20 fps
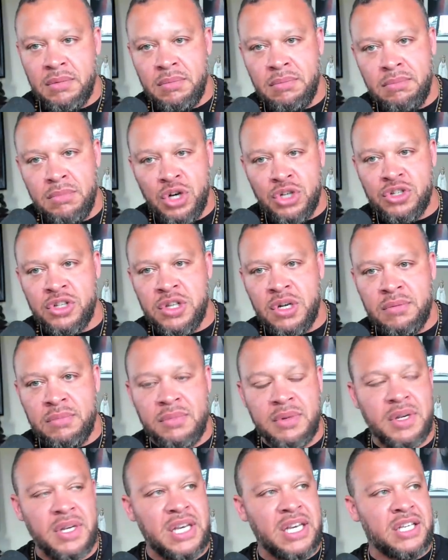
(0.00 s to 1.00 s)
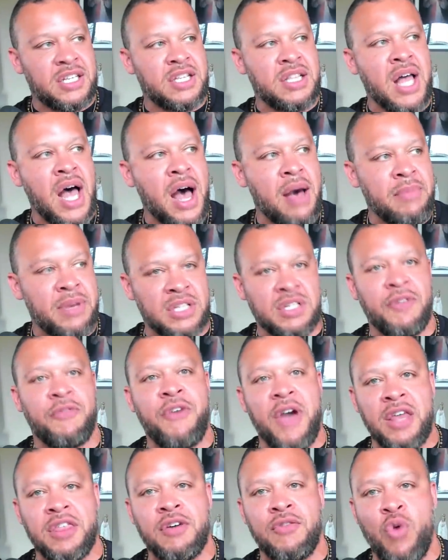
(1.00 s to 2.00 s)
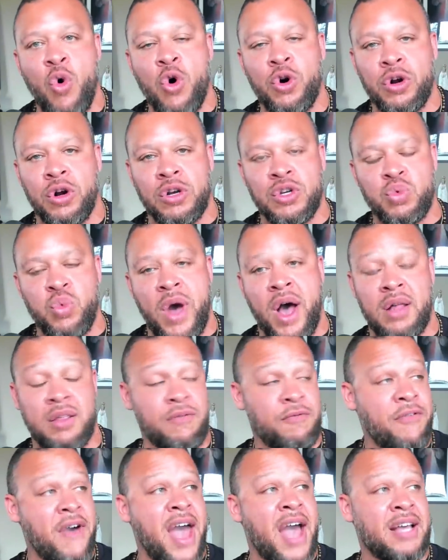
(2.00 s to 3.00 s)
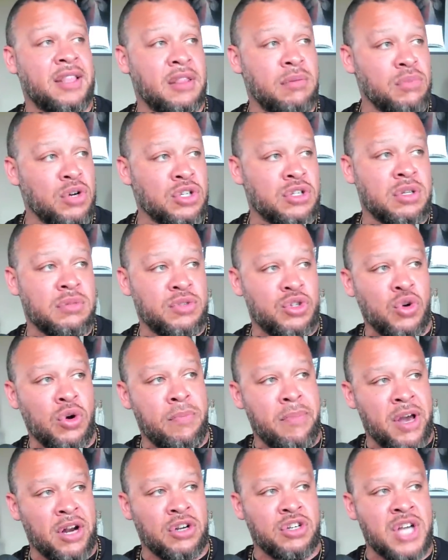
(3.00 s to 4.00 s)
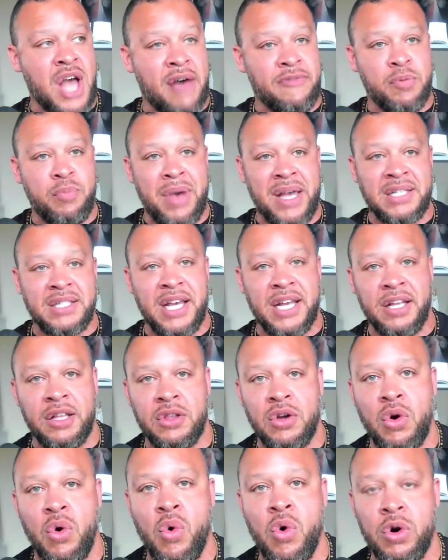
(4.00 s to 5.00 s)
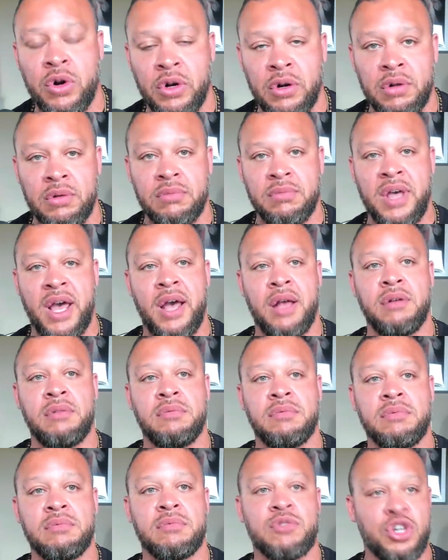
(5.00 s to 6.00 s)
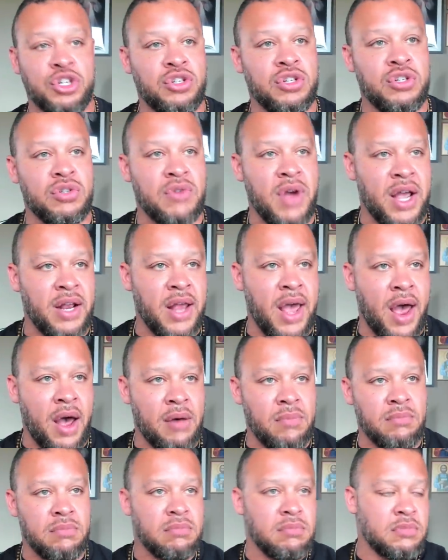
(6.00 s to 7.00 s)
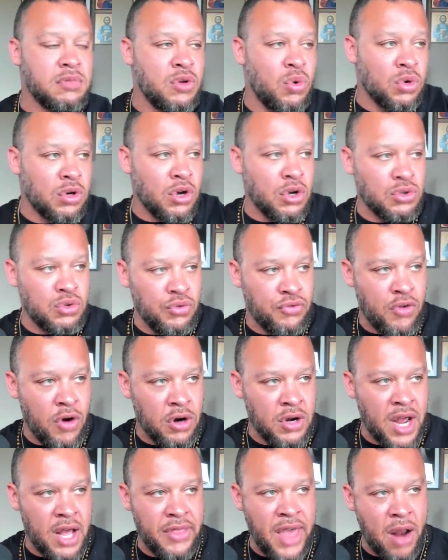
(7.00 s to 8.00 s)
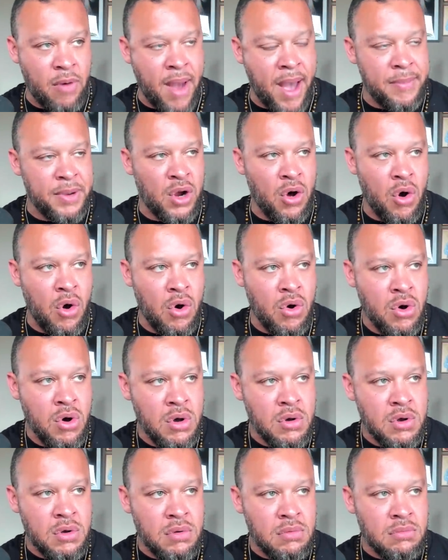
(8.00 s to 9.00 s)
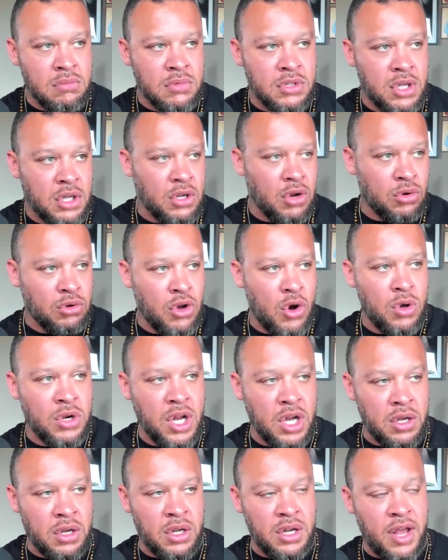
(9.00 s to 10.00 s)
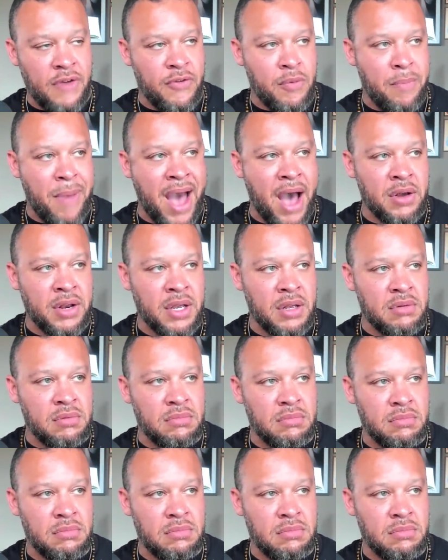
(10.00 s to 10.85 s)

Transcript: Muslim Islam is a faith of order as well. In fact, the Muslims do a better job of maintaining their order than Christians right now. Don't want to go too far down that rabbit hole because I don't know en enough about it.